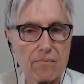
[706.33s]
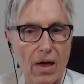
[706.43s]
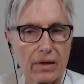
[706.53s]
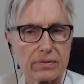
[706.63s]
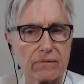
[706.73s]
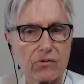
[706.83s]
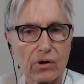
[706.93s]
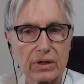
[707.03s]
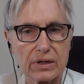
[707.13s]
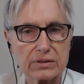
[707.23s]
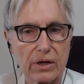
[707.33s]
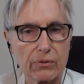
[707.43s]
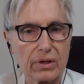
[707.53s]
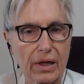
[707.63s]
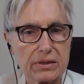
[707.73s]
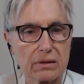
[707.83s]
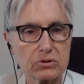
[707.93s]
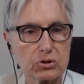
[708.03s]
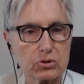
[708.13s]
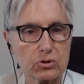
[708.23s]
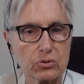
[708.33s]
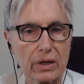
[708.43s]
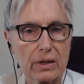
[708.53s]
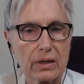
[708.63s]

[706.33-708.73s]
At the very least, I would like them to do